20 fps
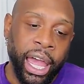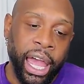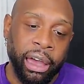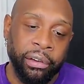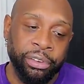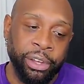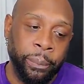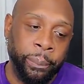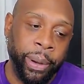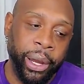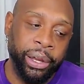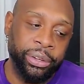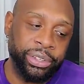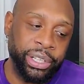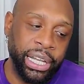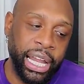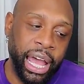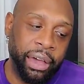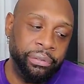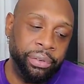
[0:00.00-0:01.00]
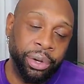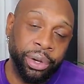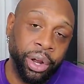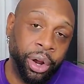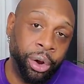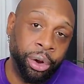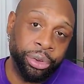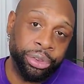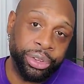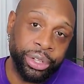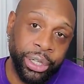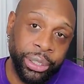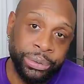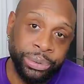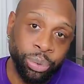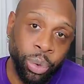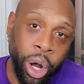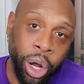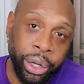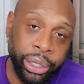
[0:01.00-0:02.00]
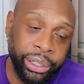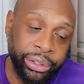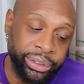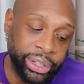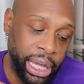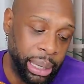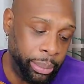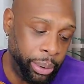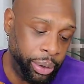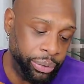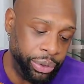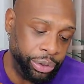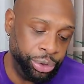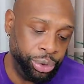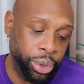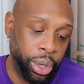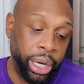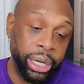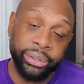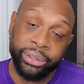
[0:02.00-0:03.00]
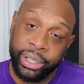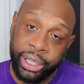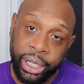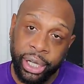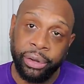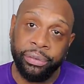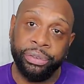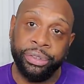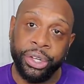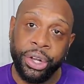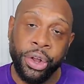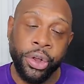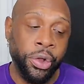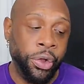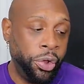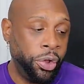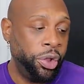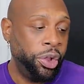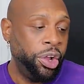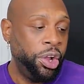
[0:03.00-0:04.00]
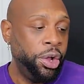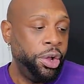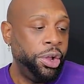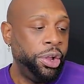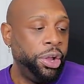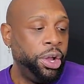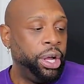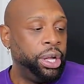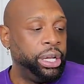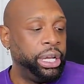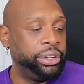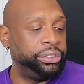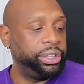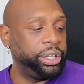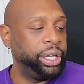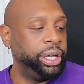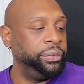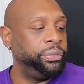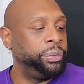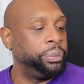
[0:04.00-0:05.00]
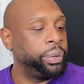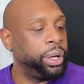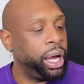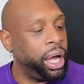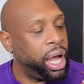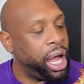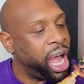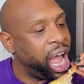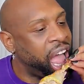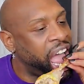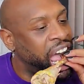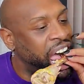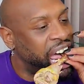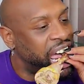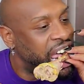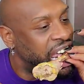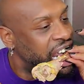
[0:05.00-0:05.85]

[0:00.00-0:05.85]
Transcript: Having your parents alive and on the earth, on walking the same earth that you are, is a gift. That's a gift from God.